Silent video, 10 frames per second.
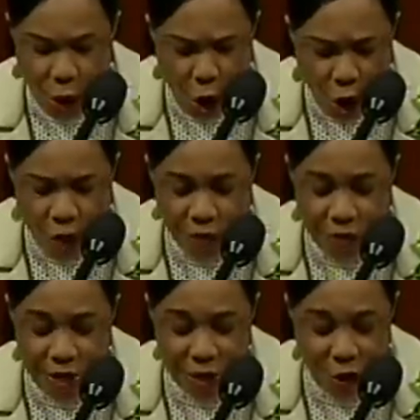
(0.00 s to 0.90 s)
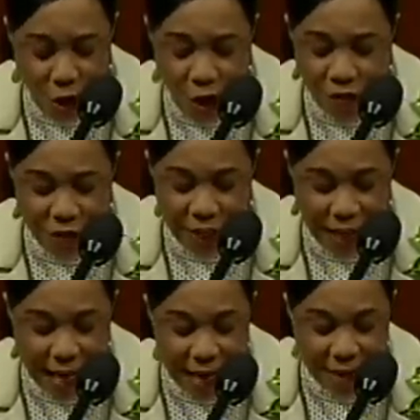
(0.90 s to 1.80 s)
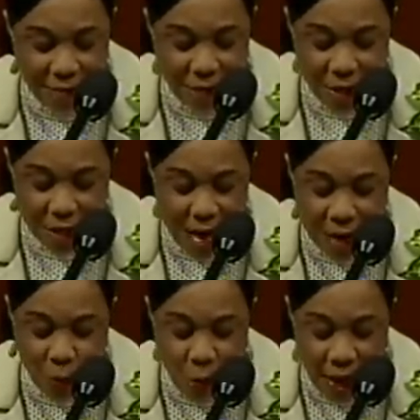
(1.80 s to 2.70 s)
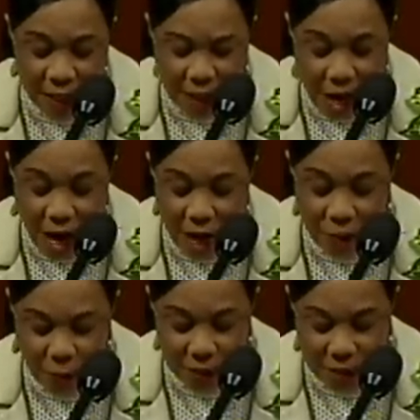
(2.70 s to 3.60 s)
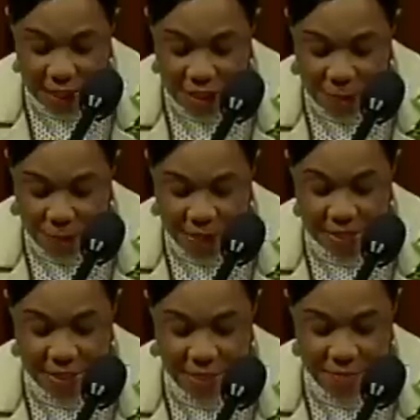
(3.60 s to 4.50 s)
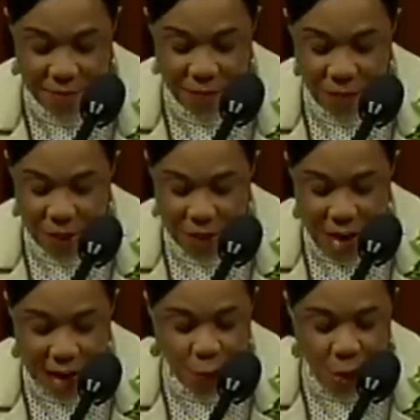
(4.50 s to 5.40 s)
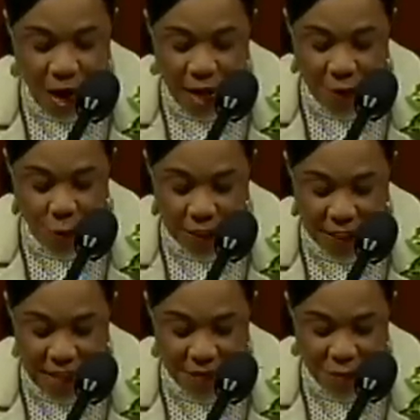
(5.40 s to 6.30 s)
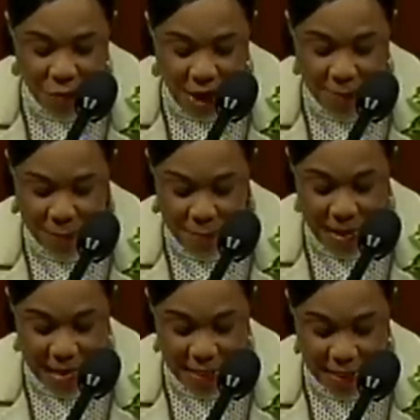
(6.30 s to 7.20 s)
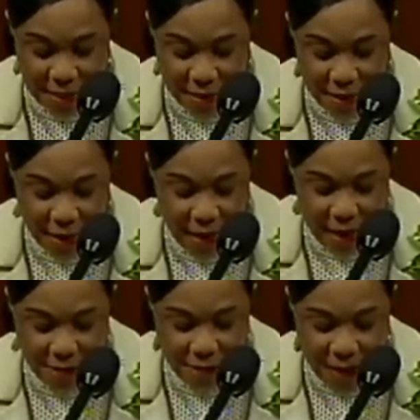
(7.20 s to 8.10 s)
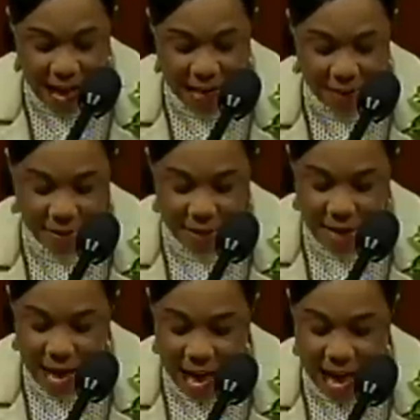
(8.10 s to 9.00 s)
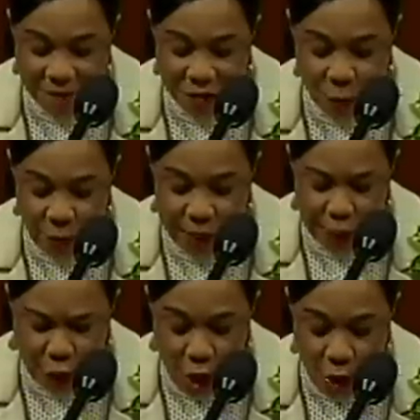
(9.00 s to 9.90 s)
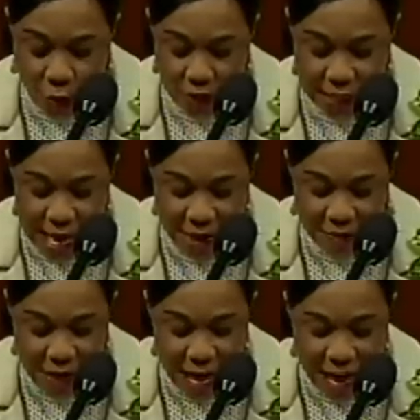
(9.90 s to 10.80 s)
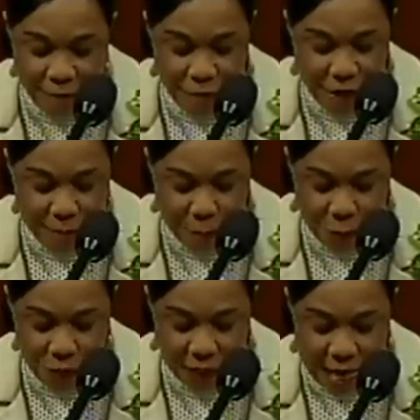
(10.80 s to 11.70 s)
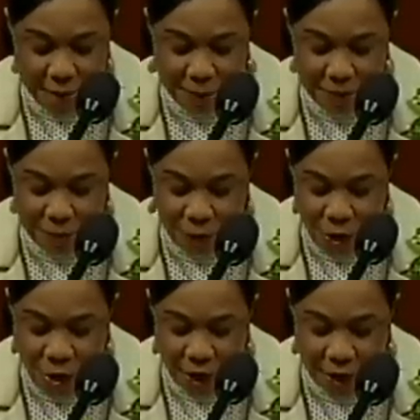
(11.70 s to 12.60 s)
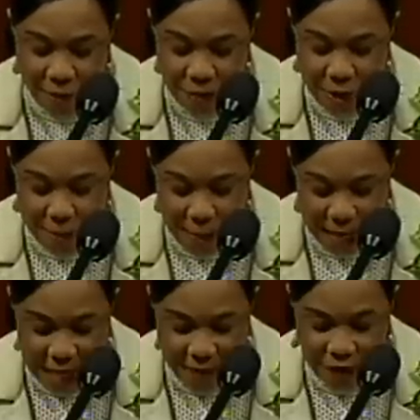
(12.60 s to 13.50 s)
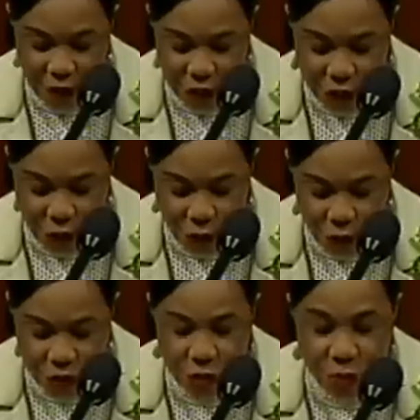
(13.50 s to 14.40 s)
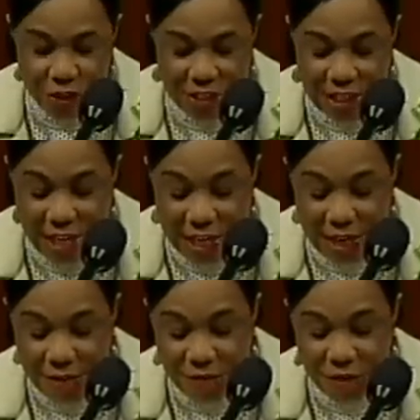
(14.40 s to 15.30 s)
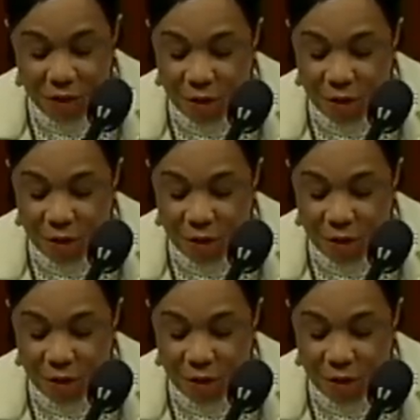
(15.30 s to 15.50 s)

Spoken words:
over and over again, not one guard was sent to prison. Not one was even reprimanded. In fact, after we closed down every boot camp in Florida, many of the accused received